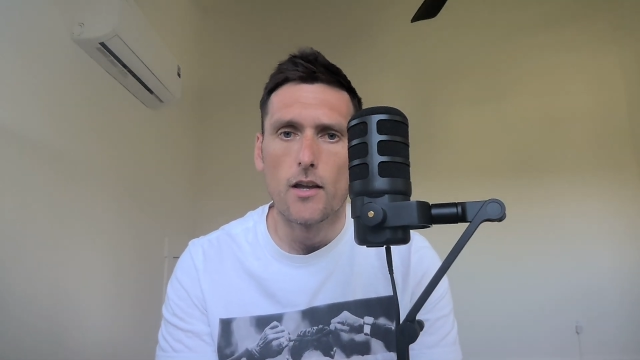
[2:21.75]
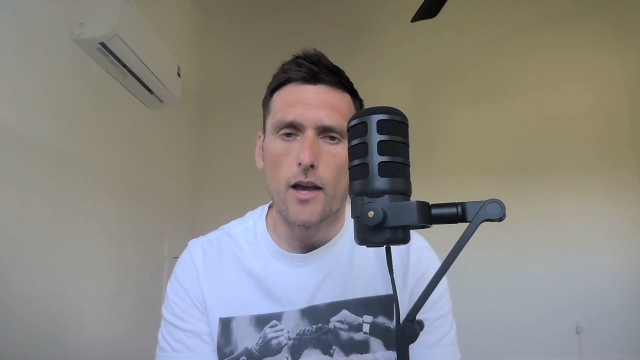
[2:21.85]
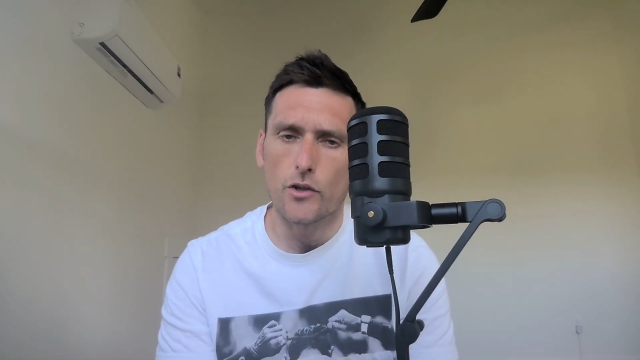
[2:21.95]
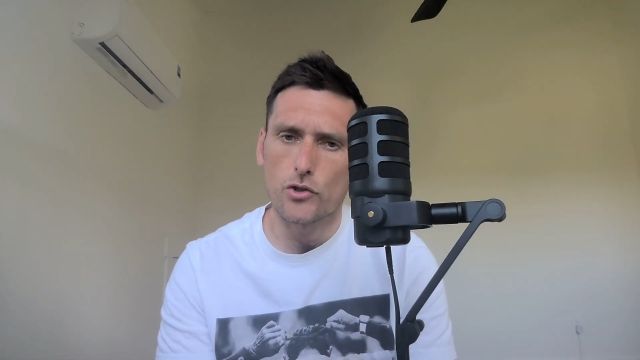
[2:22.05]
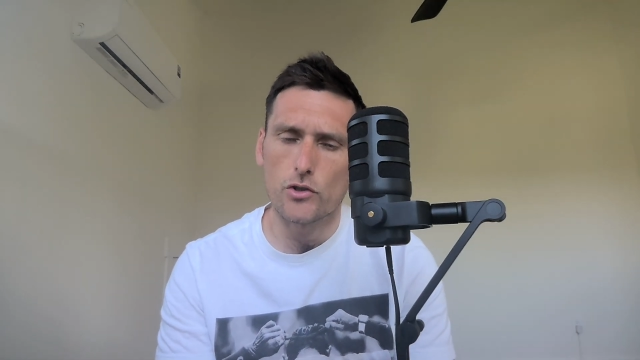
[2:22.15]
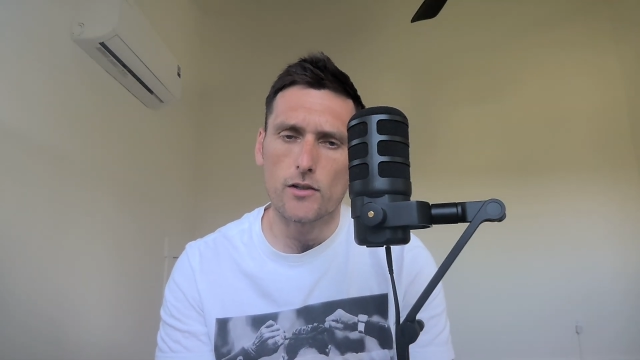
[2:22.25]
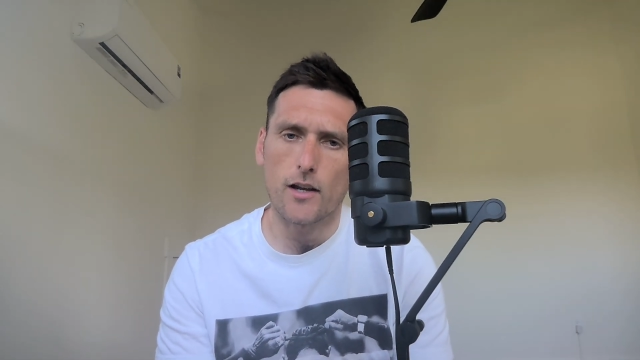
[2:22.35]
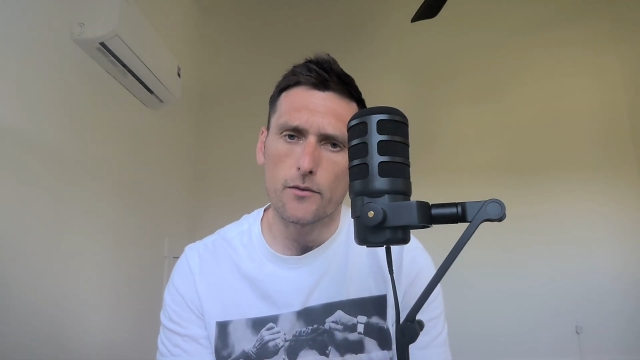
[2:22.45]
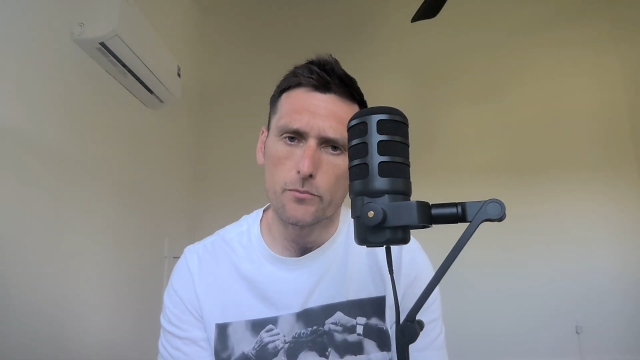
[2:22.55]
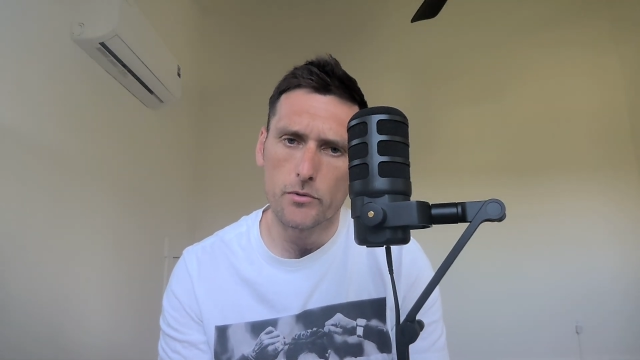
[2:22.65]
and she's
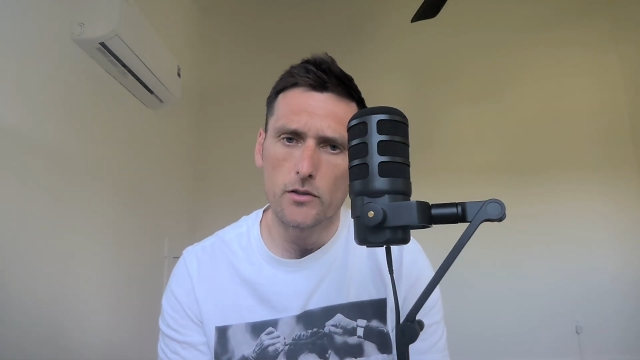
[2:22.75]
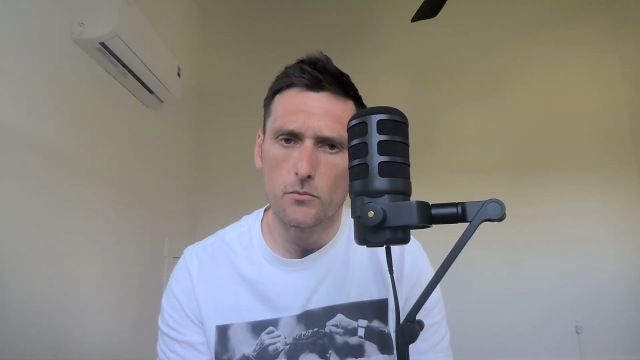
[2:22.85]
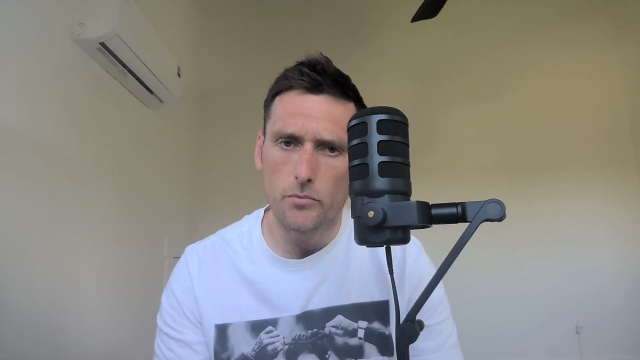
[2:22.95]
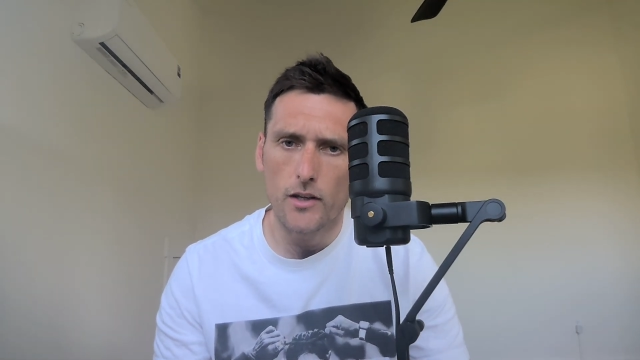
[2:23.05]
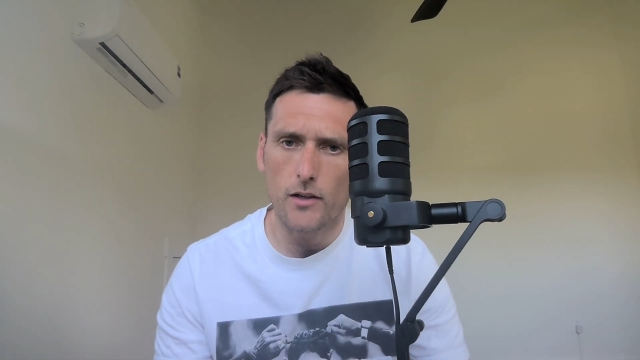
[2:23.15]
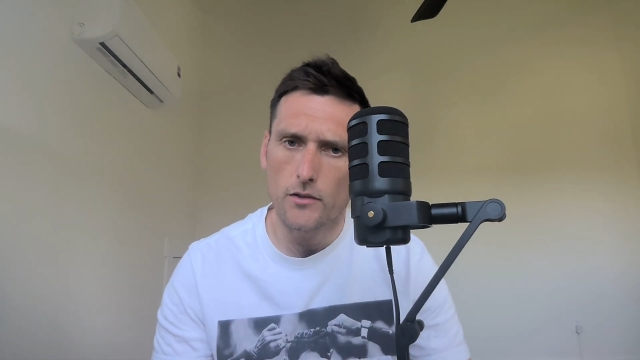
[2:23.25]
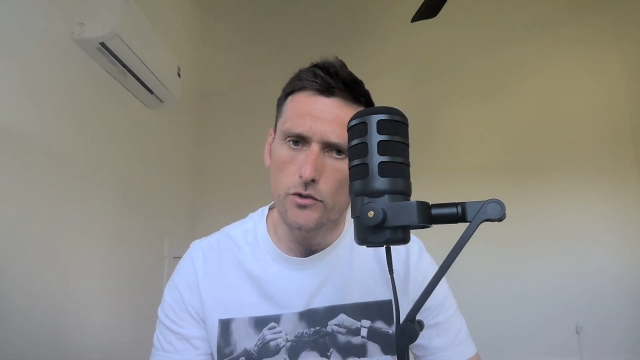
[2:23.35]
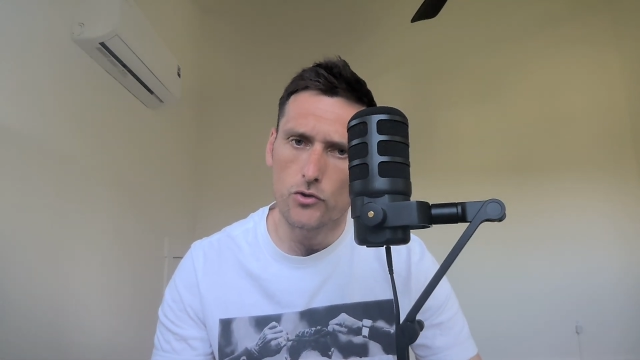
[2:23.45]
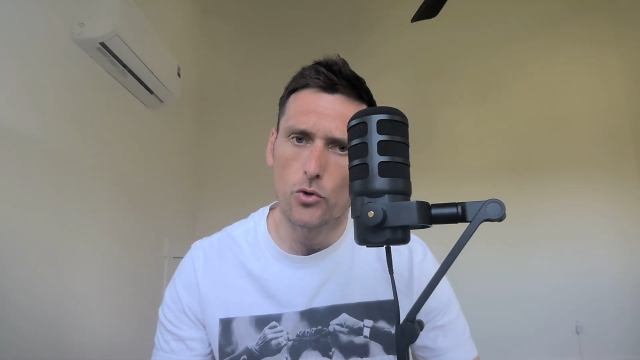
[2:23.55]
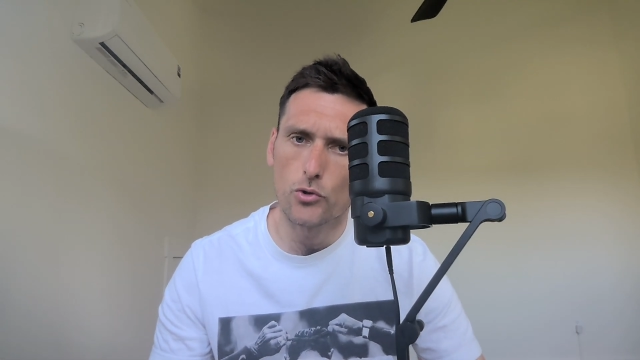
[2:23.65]
kind of beginning to
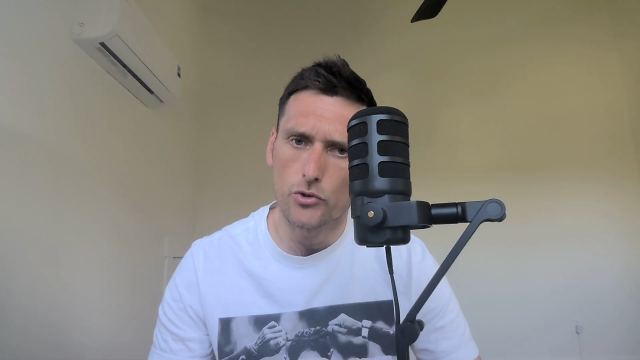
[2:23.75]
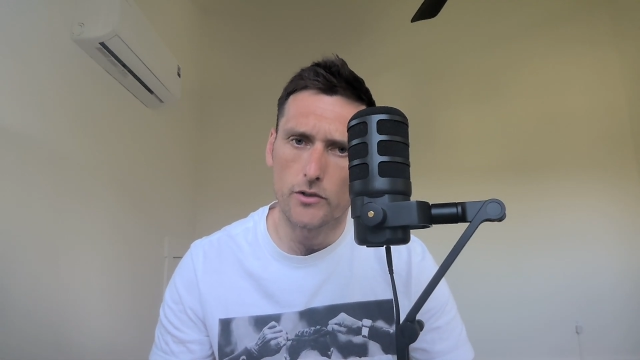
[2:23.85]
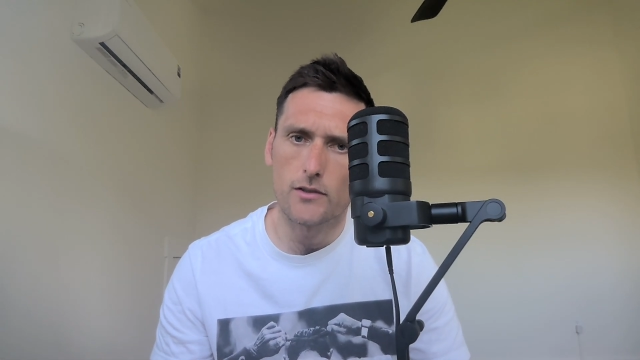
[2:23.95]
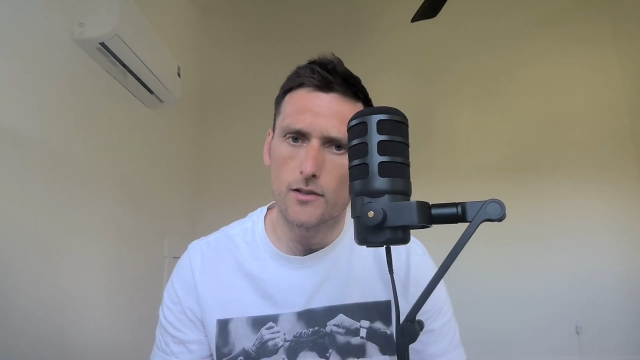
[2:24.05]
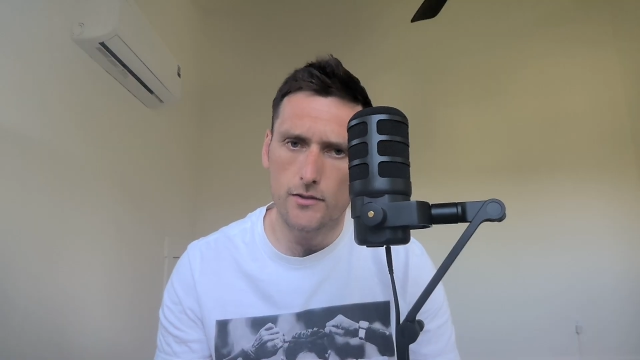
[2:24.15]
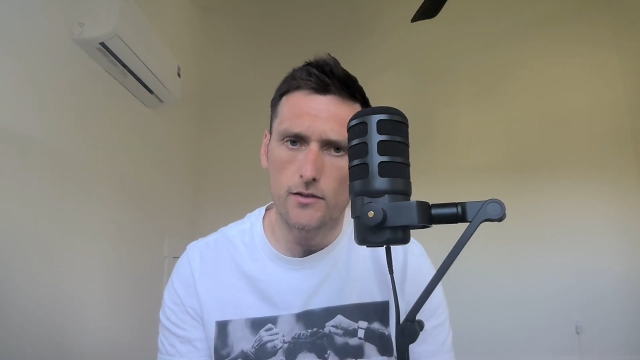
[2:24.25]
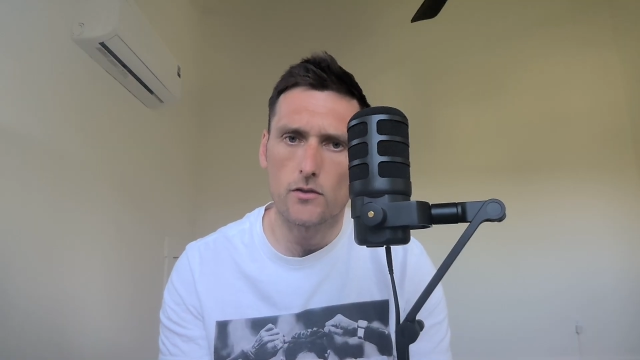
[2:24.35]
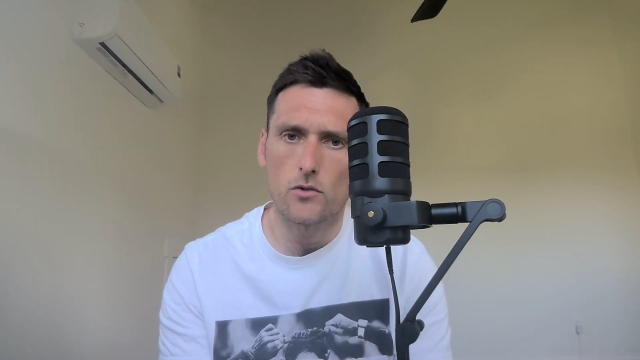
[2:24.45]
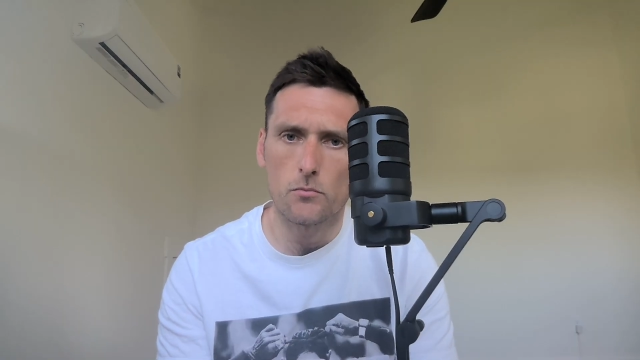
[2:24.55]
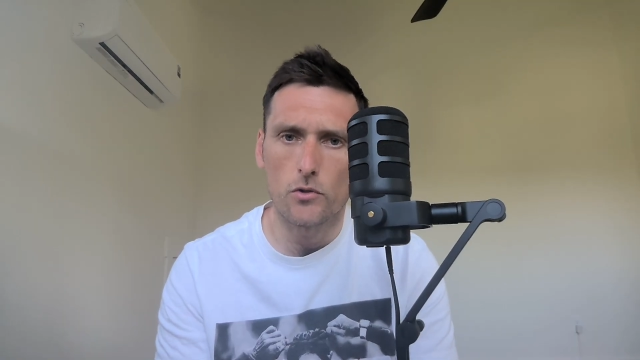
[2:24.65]
socially distance
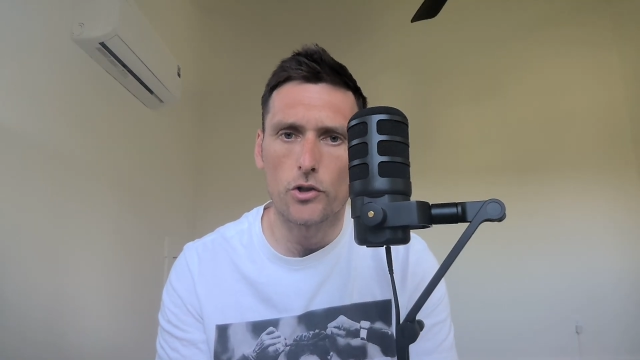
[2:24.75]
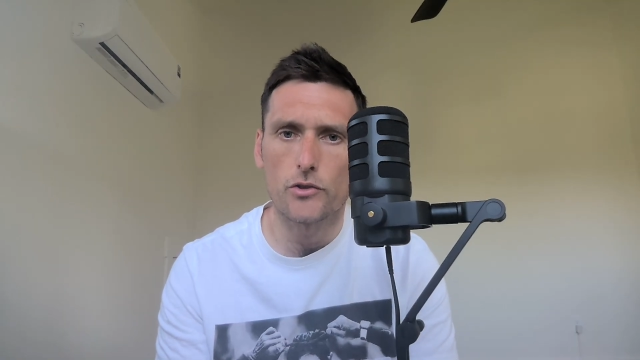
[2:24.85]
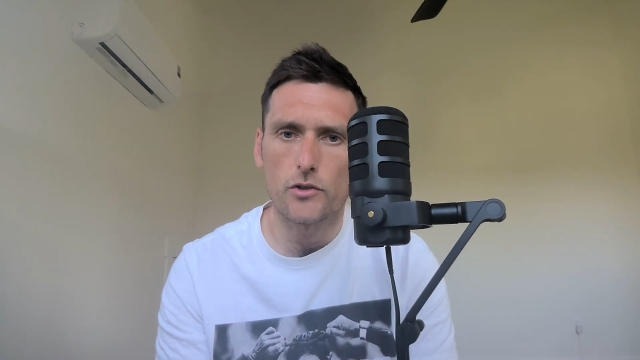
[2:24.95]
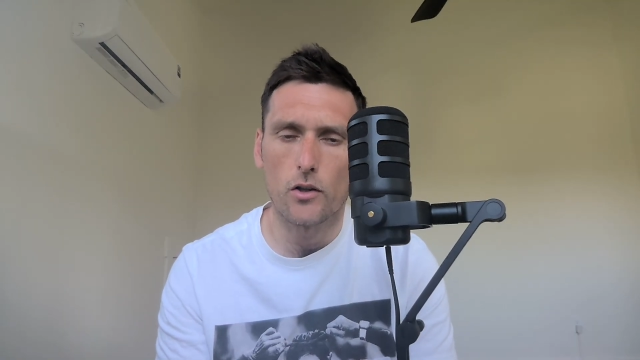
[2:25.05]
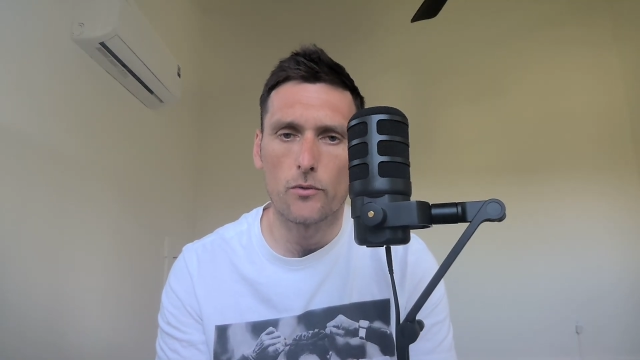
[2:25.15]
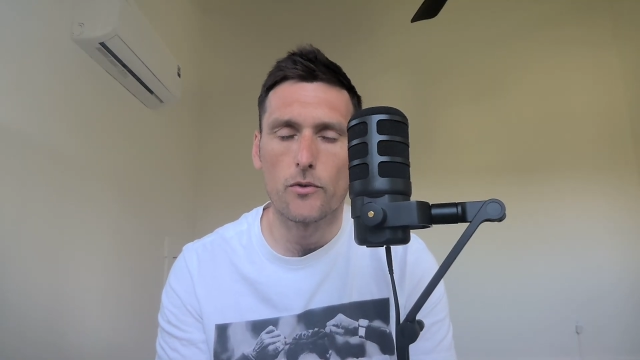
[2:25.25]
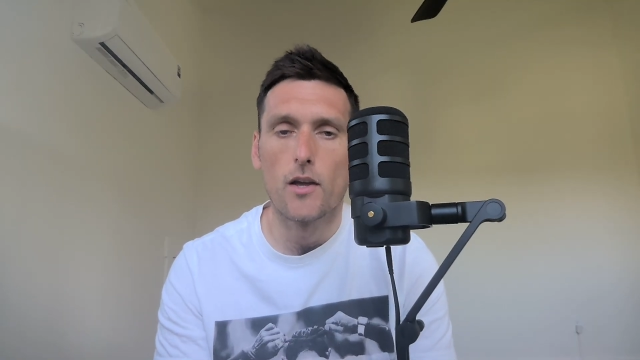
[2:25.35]
from herself